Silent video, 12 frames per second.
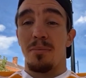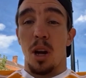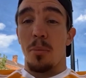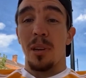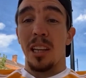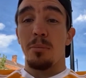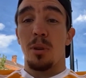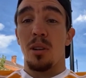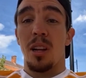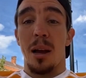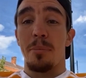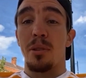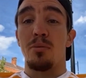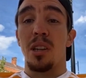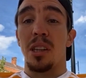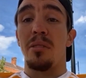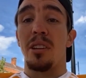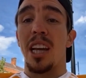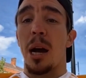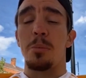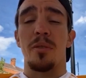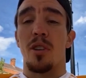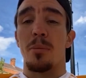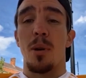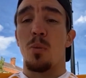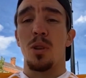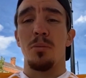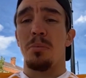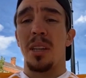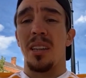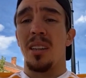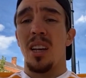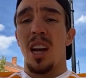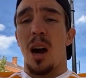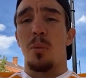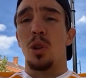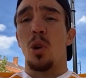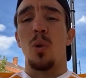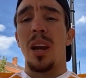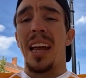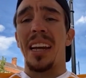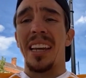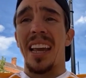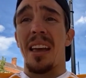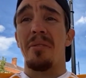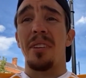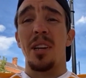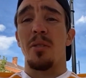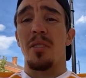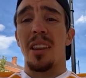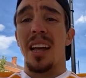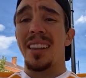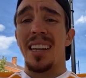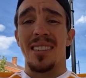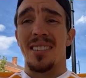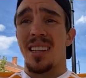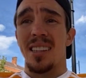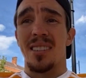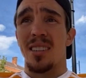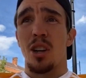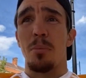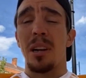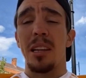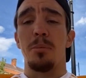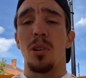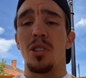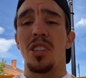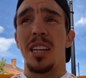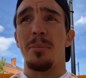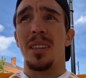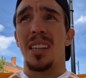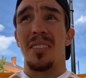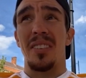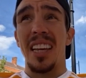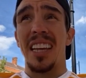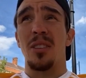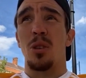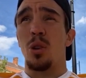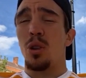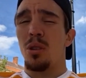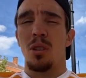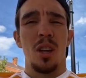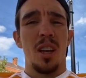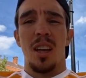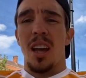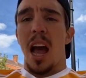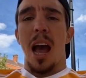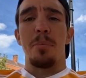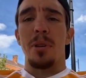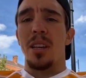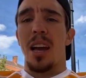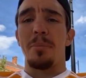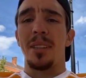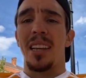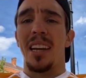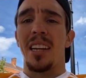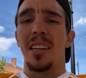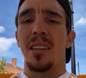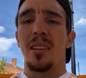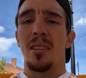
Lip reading: unbelievable. I'd be really, really happy for him. I wouldn't hold any envy over that. That's an unbelievable achievement, and if he can do it, I'd be delighted.